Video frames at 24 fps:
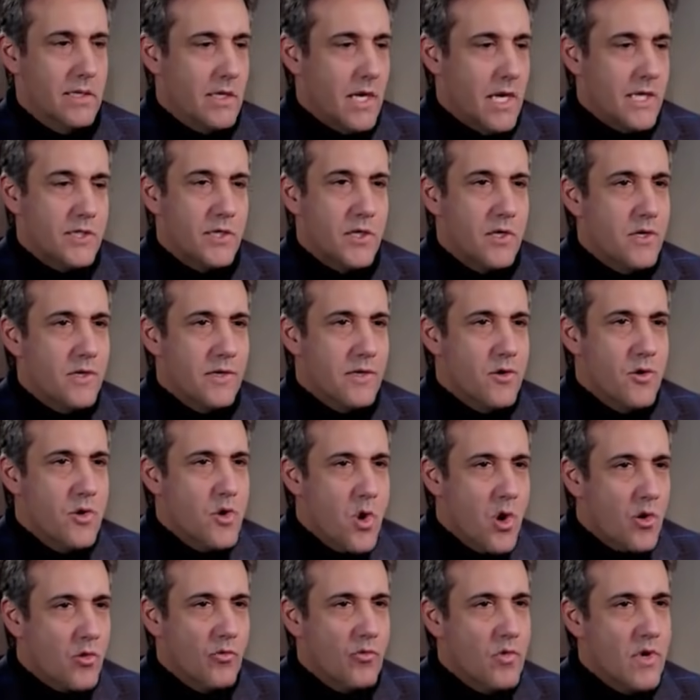It's New
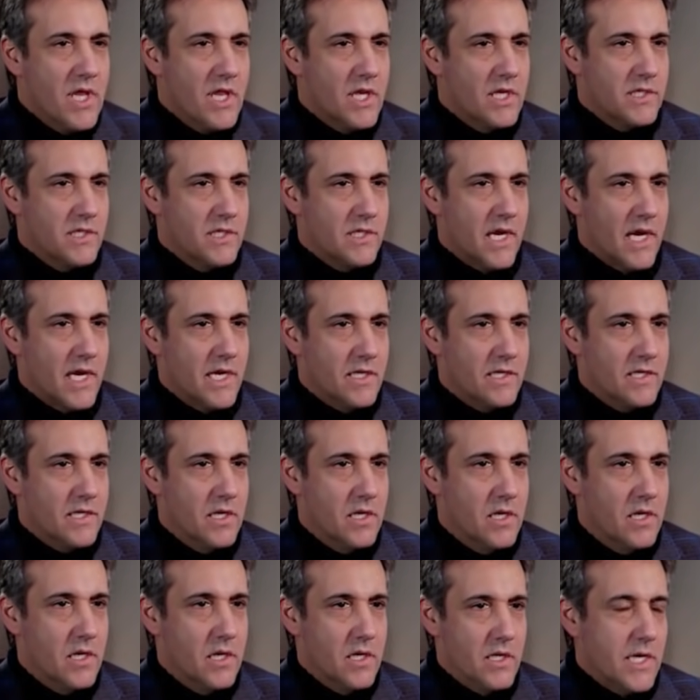York real estate
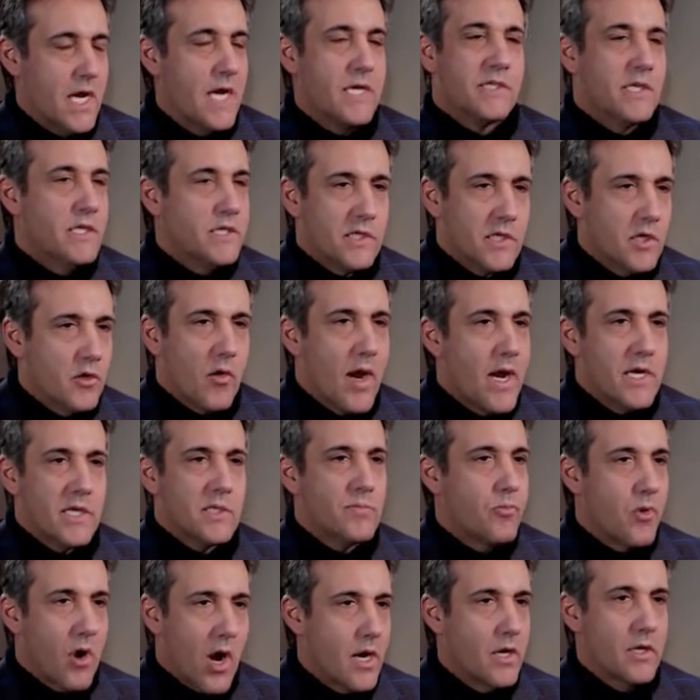yes, it's the
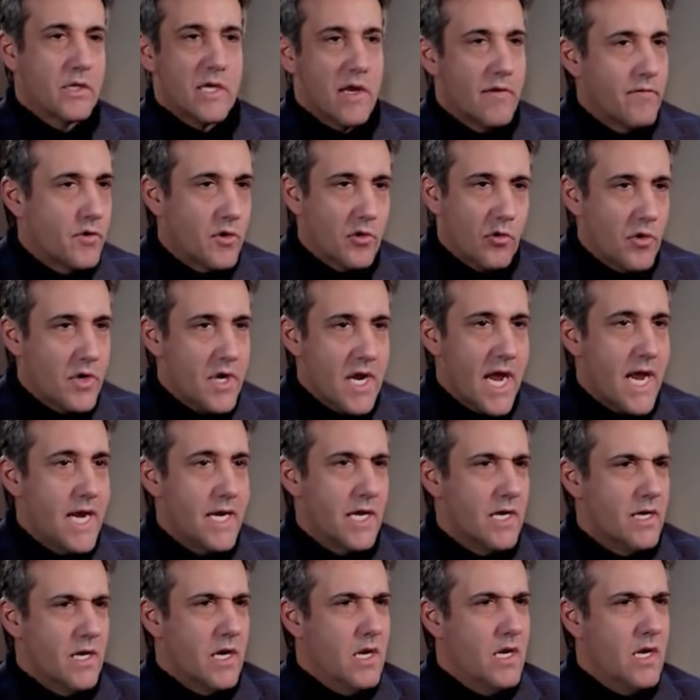greatest product ever
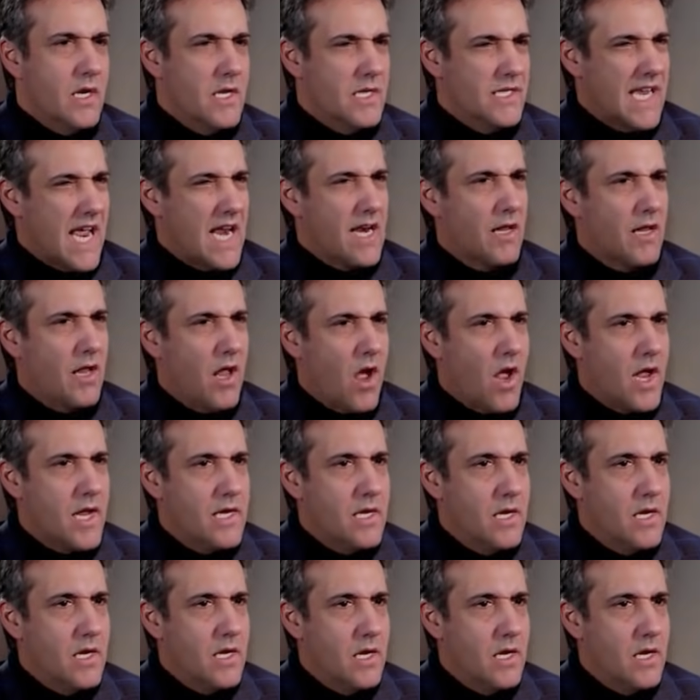created. Is that a lie?